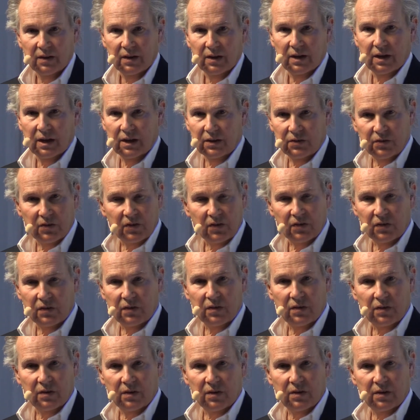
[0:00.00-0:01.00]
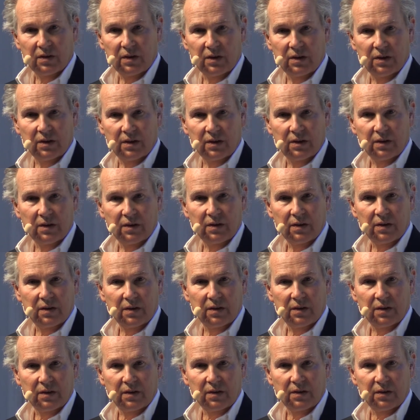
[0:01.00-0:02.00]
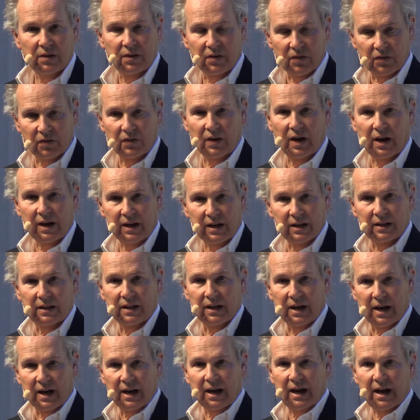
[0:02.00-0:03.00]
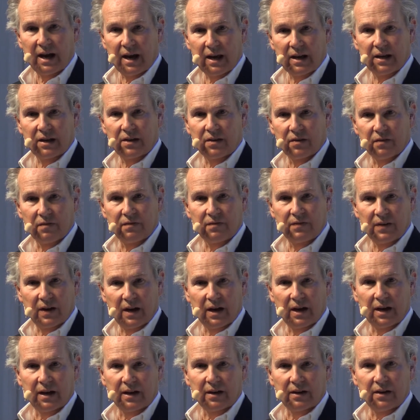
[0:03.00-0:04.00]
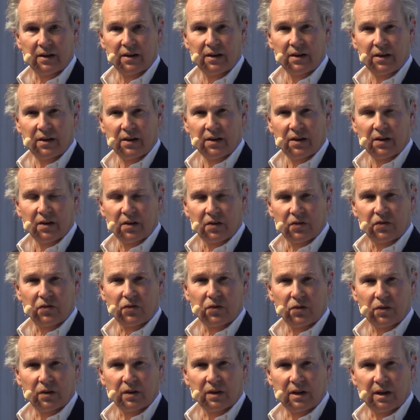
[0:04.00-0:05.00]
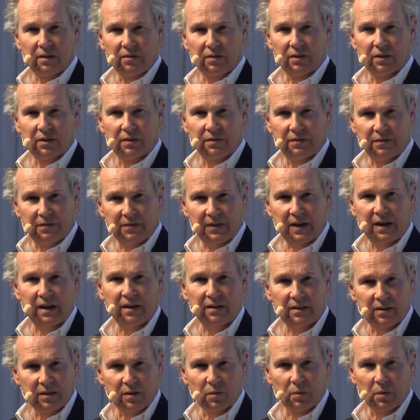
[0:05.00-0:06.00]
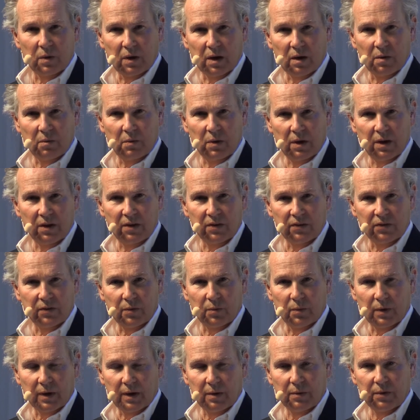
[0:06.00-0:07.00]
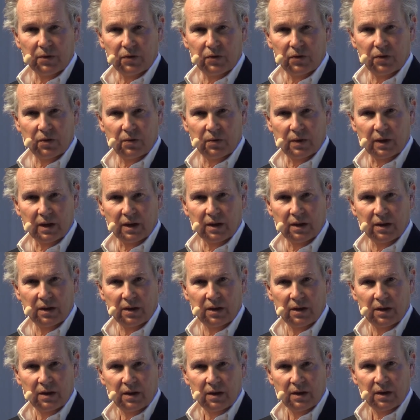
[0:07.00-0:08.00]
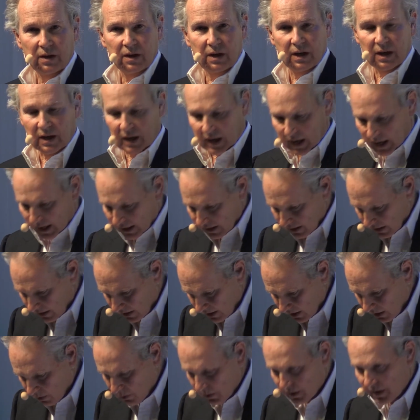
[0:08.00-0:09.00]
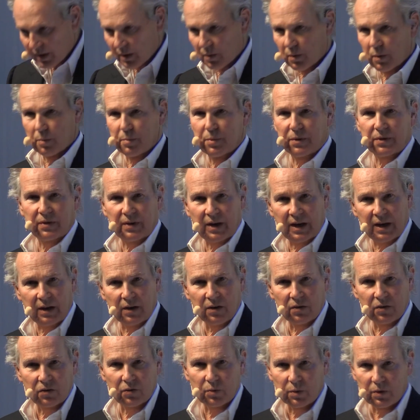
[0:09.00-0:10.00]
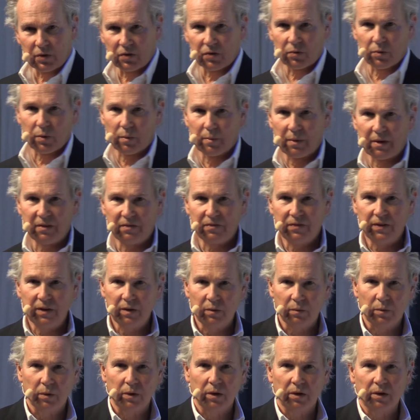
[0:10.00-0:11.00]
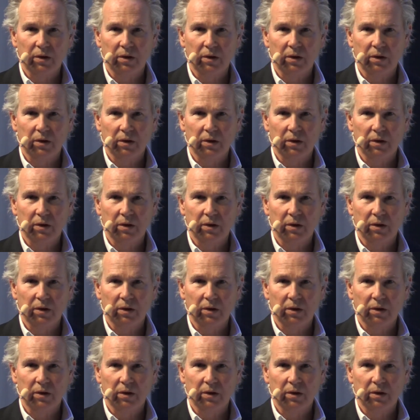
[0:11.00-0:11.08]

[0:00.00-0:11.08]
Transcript: I just decided that I had to find a certain level of faith in where I was and what I was doing. And I had to dig where there were potatoes, which is where my feet were.